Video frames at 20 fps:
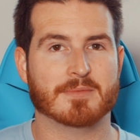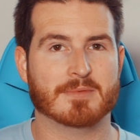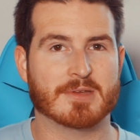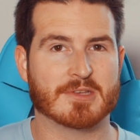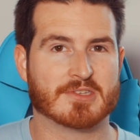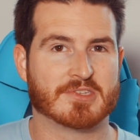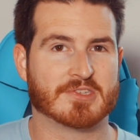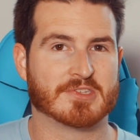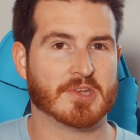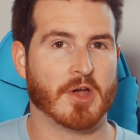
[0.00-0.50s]
to be
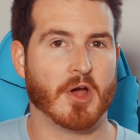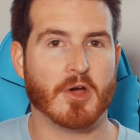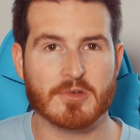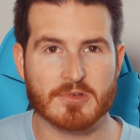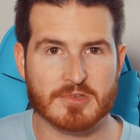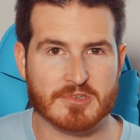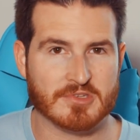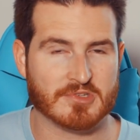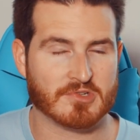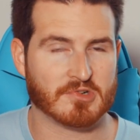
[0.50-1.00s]

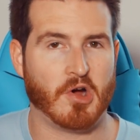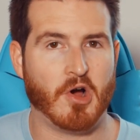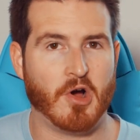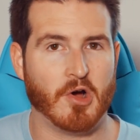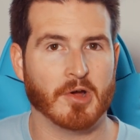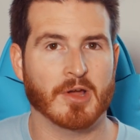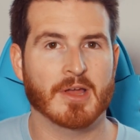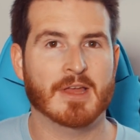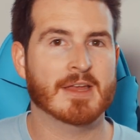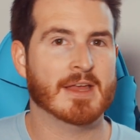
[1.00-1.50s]
so
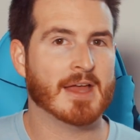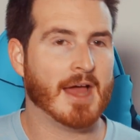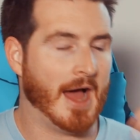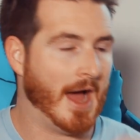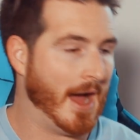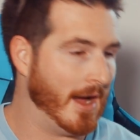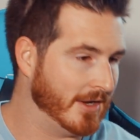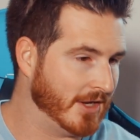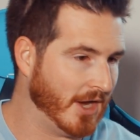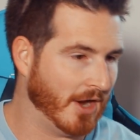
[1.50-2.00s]
strong
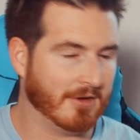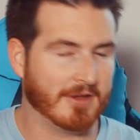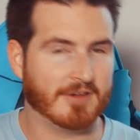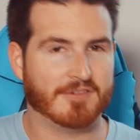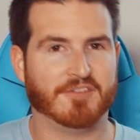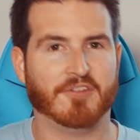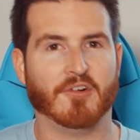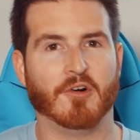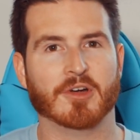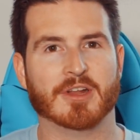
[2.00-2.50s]
going
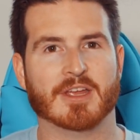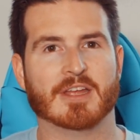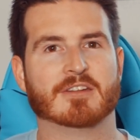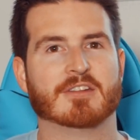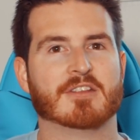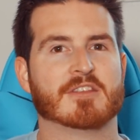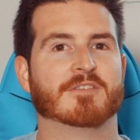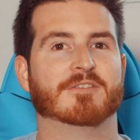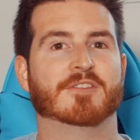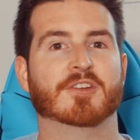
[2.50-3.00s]
forward
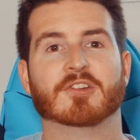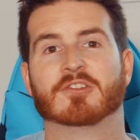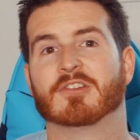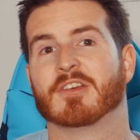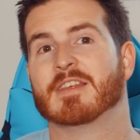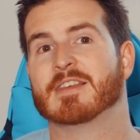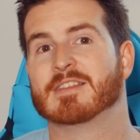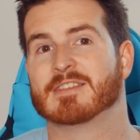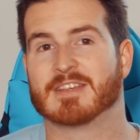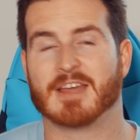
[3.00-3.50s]
into the
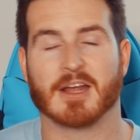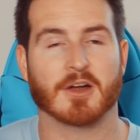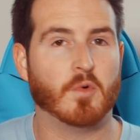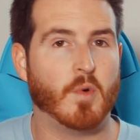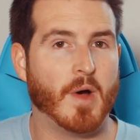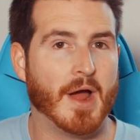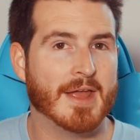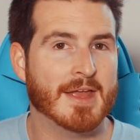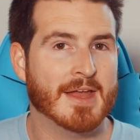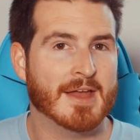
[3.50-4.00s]
future that it's going
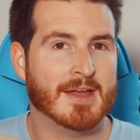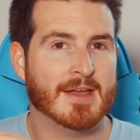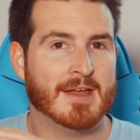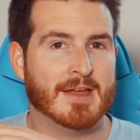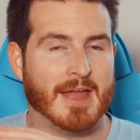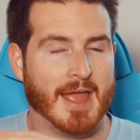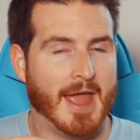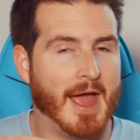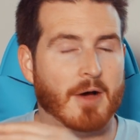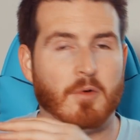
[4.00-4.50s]
to
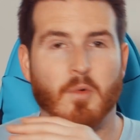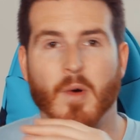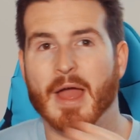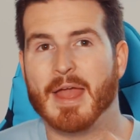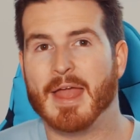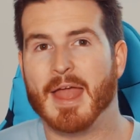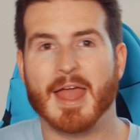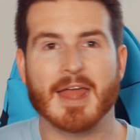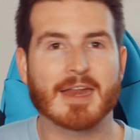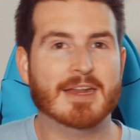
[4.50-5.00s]

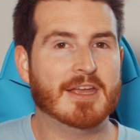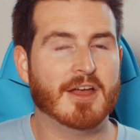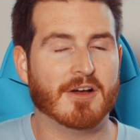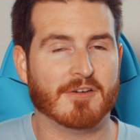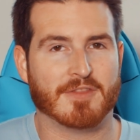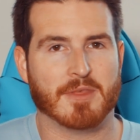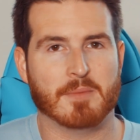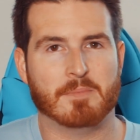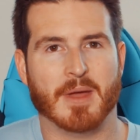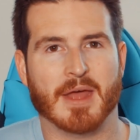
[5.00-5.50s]
outweigh any
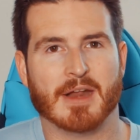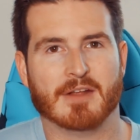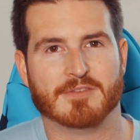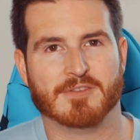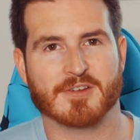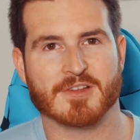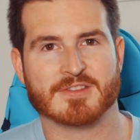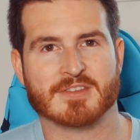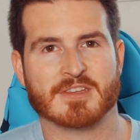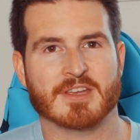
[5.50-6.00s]
of the
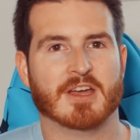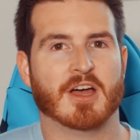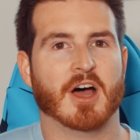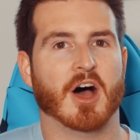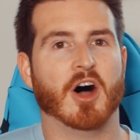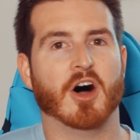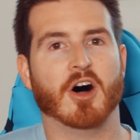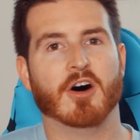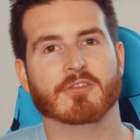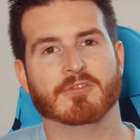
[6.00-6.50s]
benefits
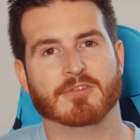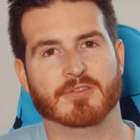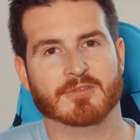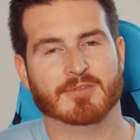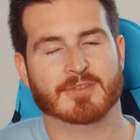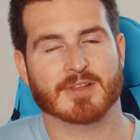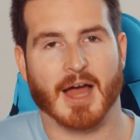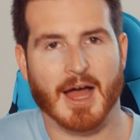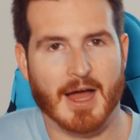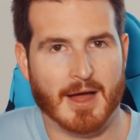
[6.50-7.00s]
of
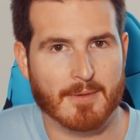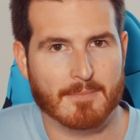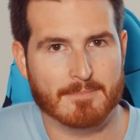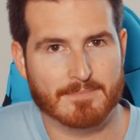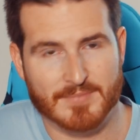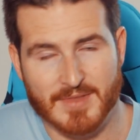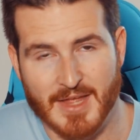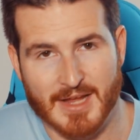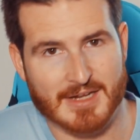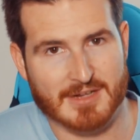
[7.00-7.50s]

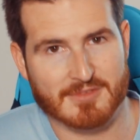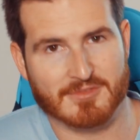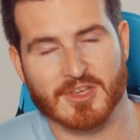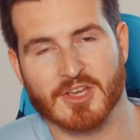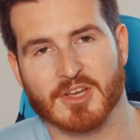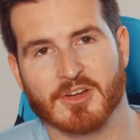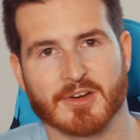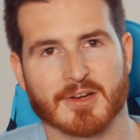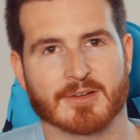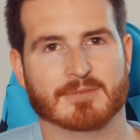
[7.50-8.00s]
negative
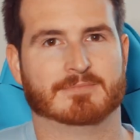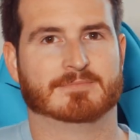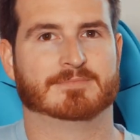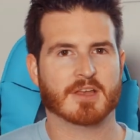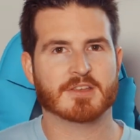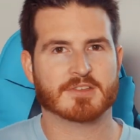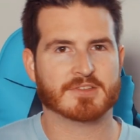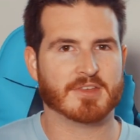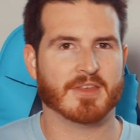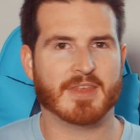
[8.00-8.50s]
gearing.
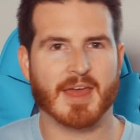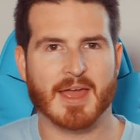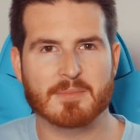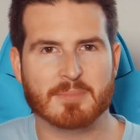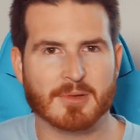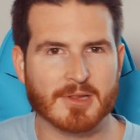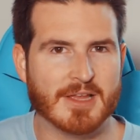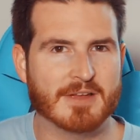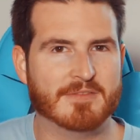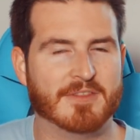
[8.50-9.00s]
So they
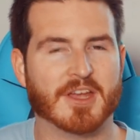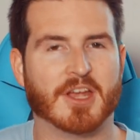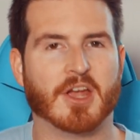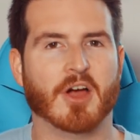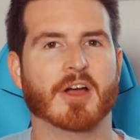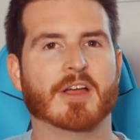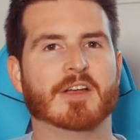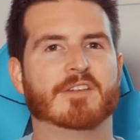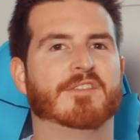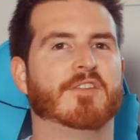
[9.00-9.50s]
believe that
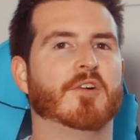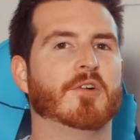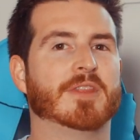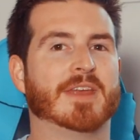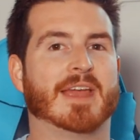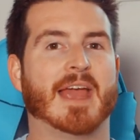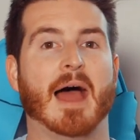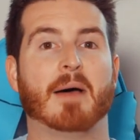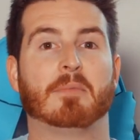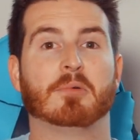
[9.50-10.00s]
going forward,
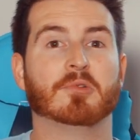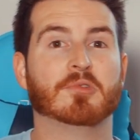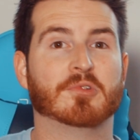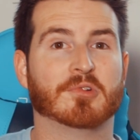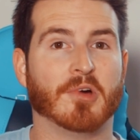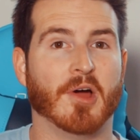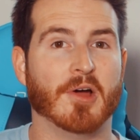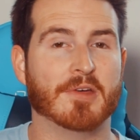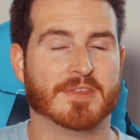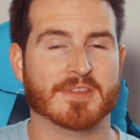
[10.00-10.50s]
the capital
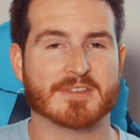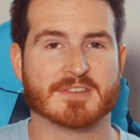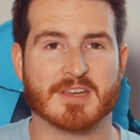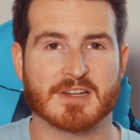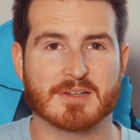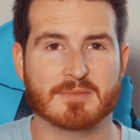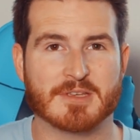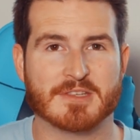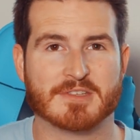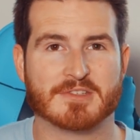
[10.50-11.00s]
growth is
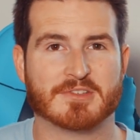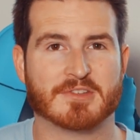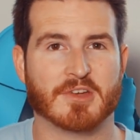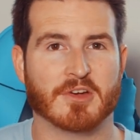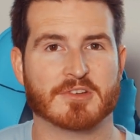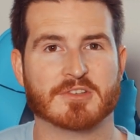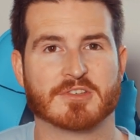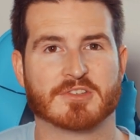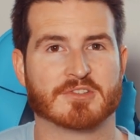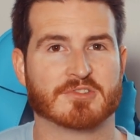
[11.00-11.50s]
going to be
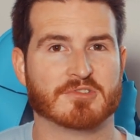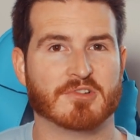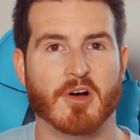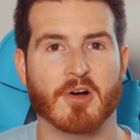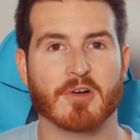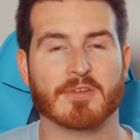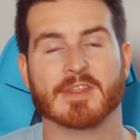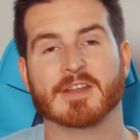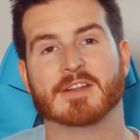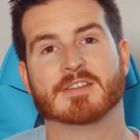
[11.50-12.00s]
so
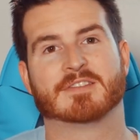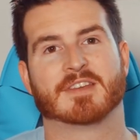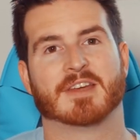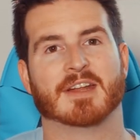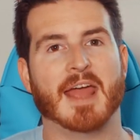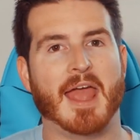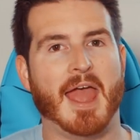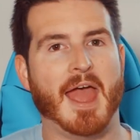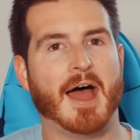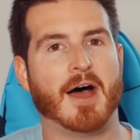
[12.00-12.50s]
strong that it's
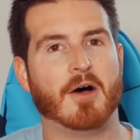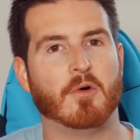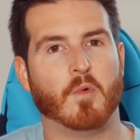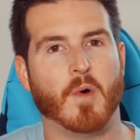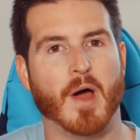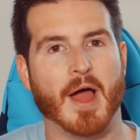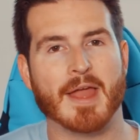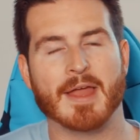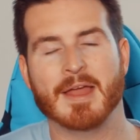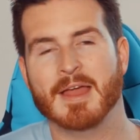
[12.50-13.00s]
going to
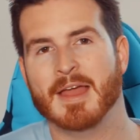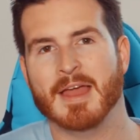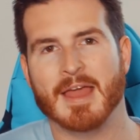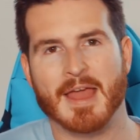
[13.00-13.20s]
outweigh